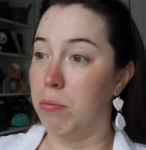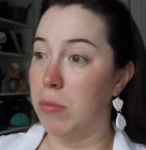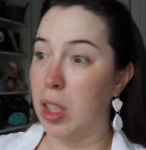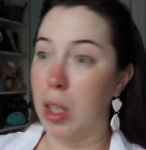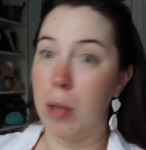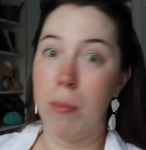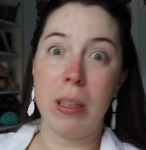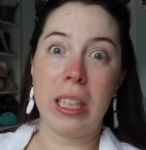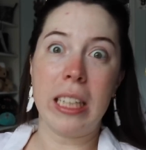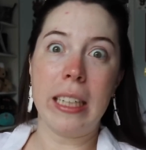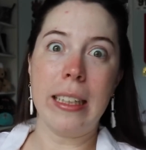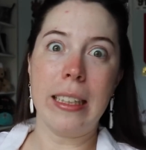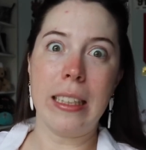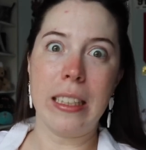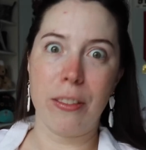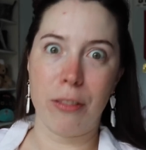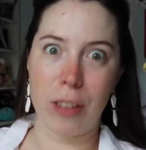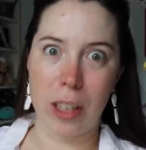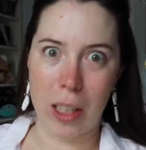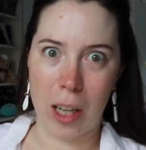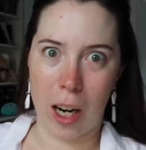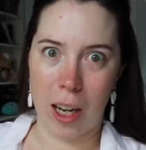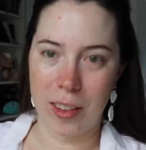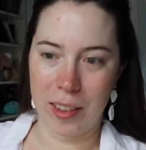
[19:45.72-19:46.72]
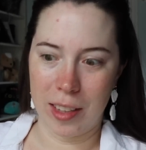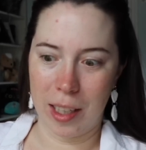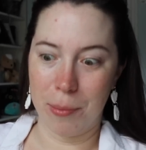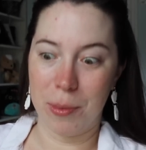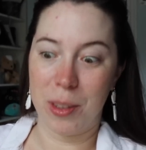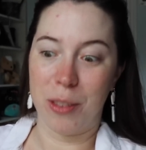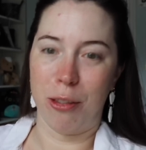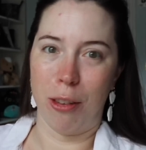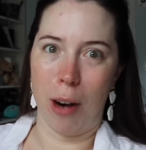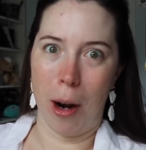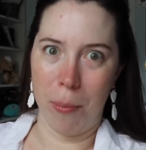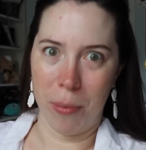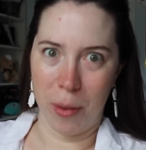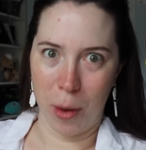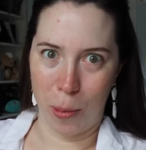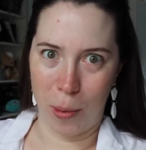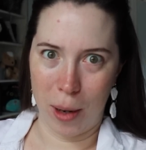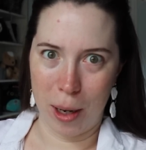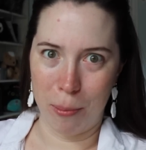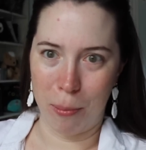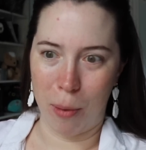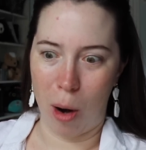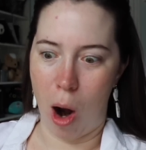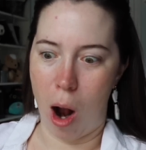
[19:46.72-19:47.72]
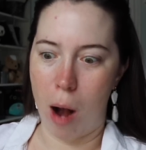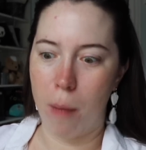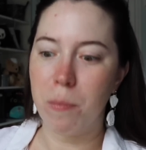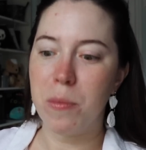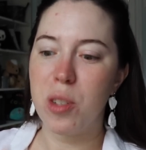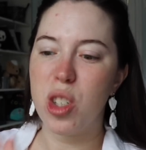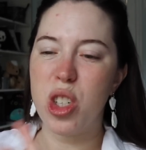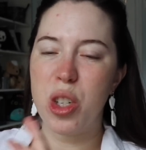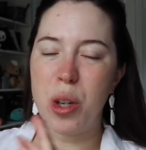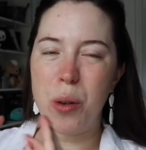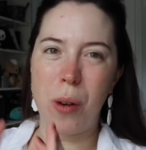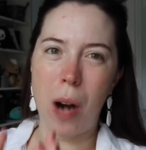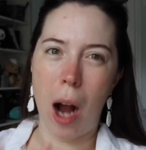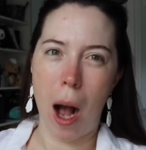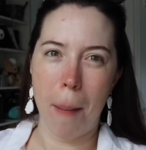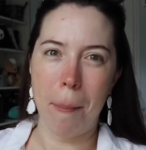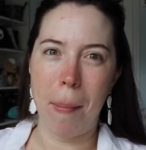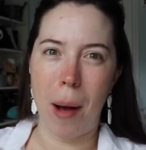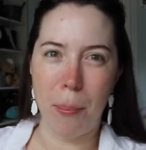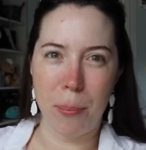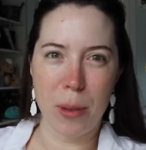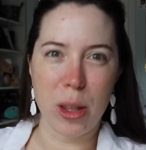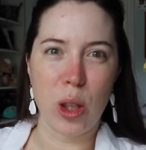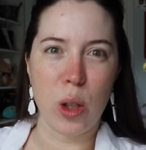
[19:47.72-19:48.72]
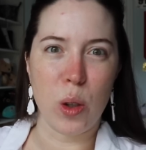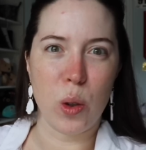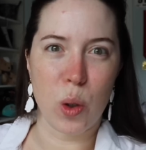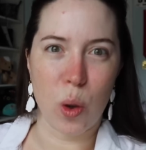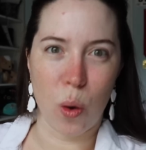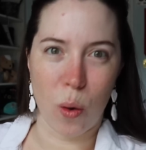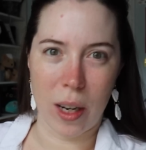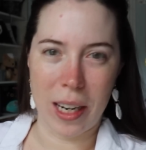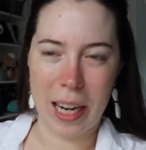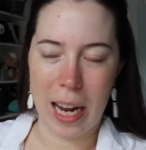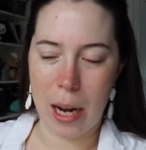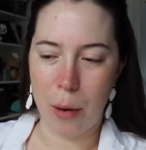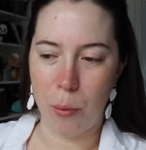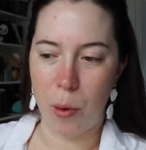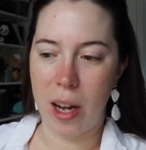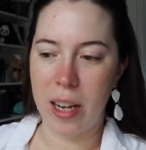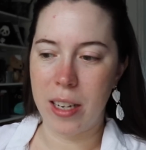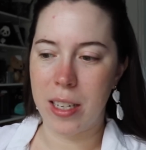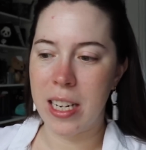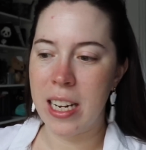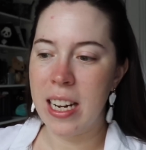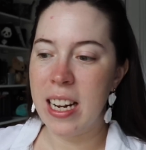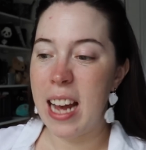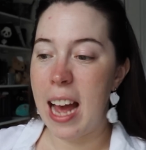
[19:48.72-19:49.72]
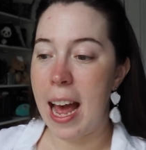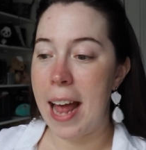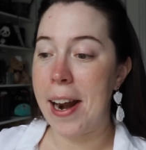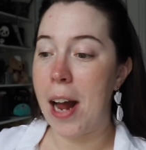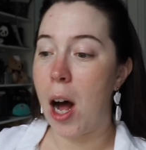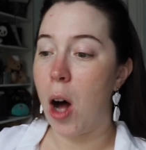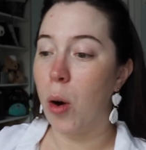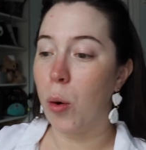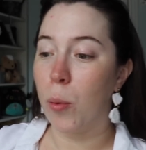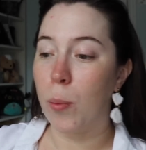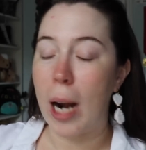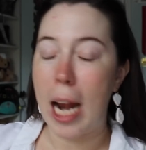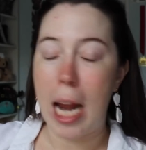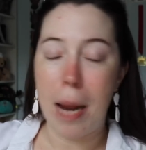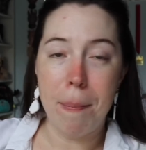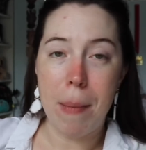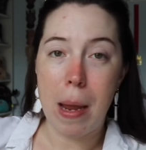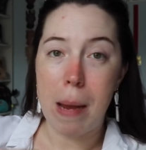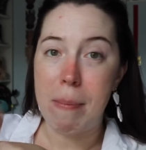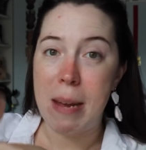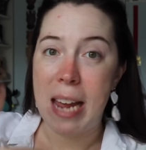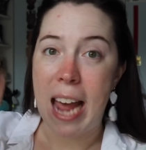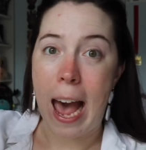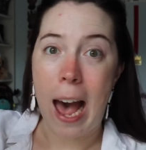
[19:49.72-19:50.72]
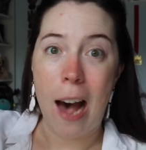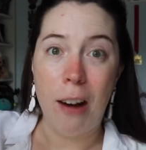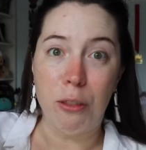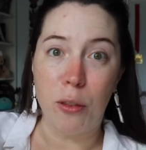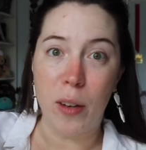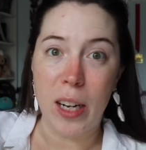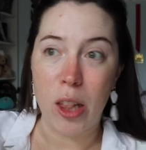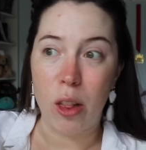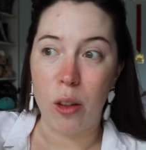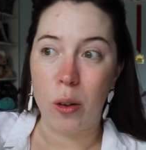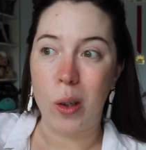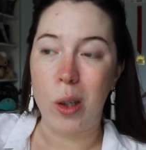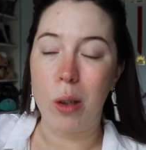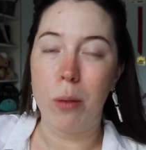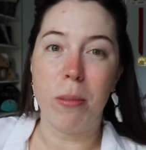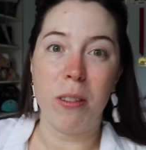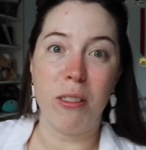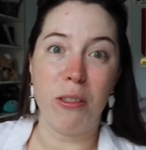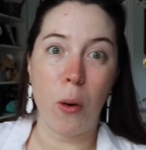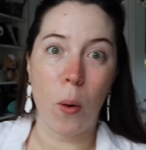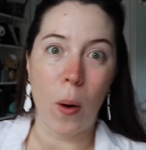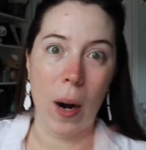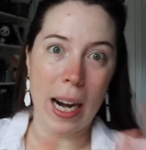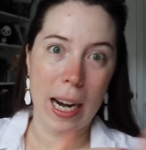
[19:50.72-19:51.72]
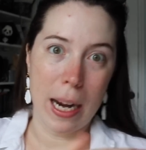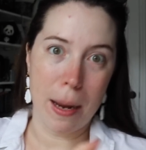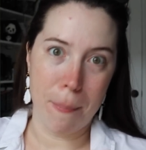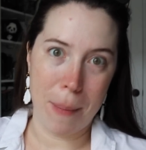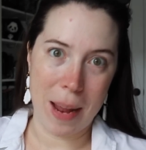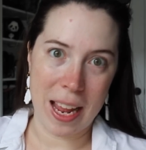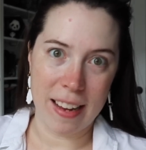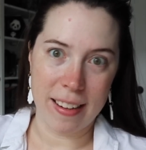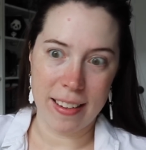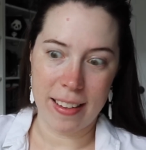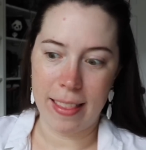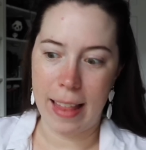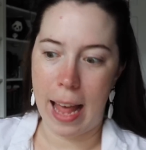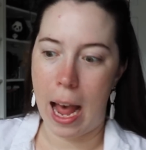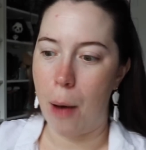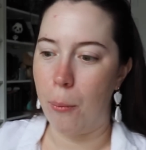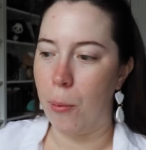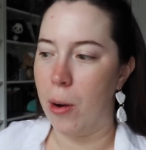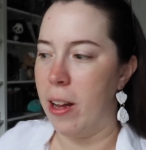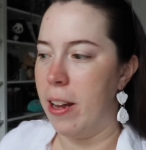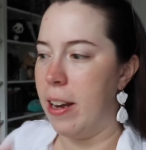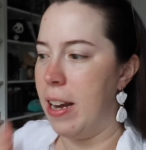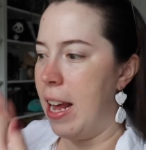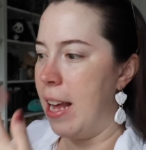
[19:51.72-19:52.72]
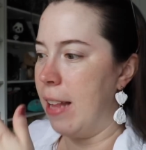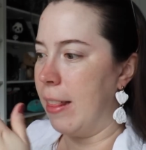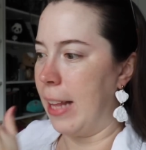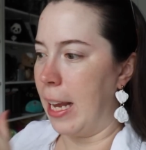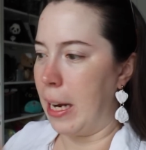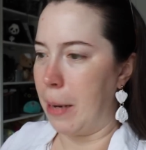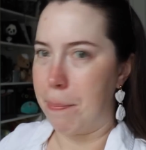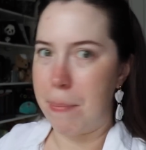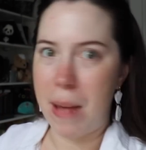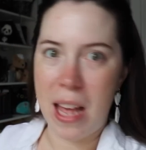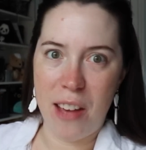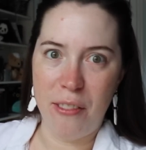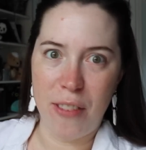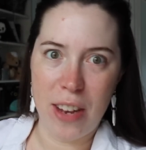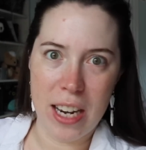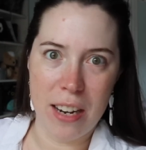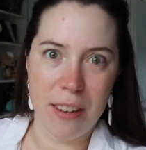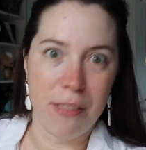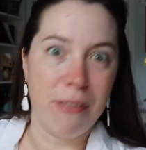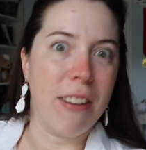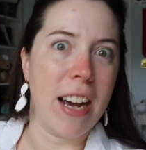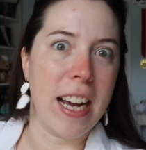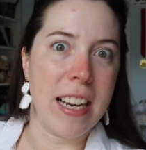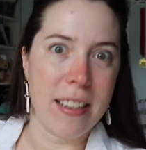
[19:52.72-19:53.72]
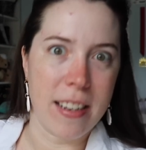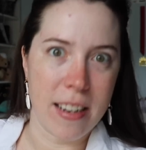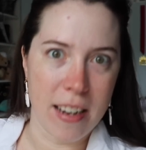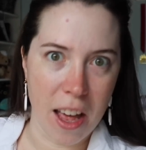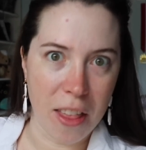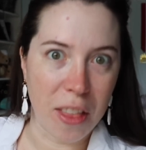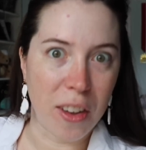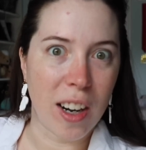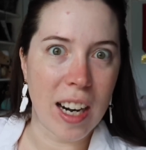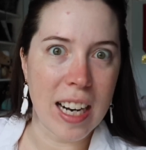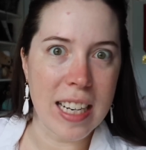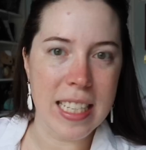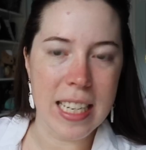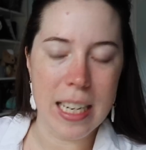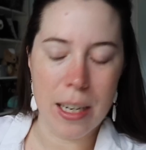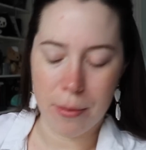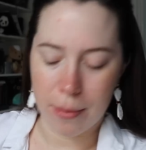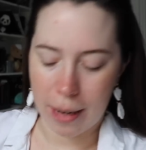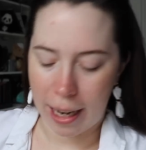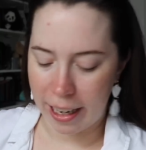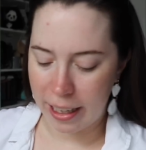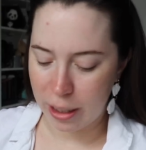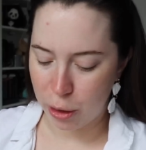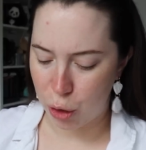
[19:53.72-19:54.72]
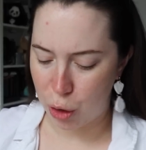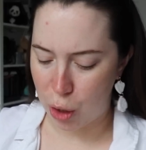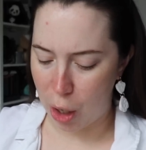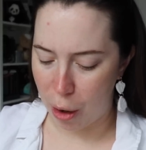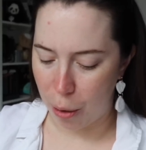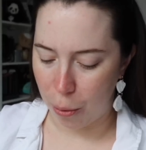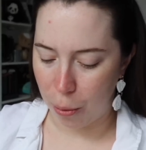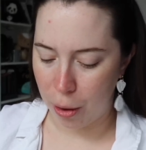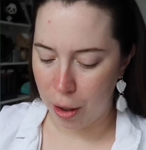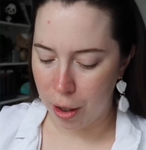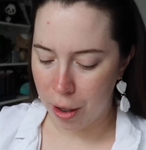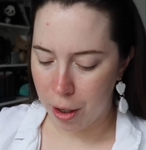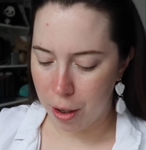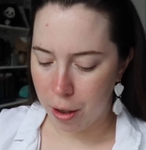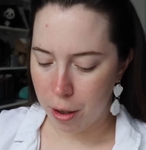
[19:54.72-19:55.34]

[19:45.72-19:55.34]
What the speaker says: completely different concepts from the one prompt to come up with the story I want. And I'll write maybe halfway through before I abandon that one and like pivot and find another idea, right? So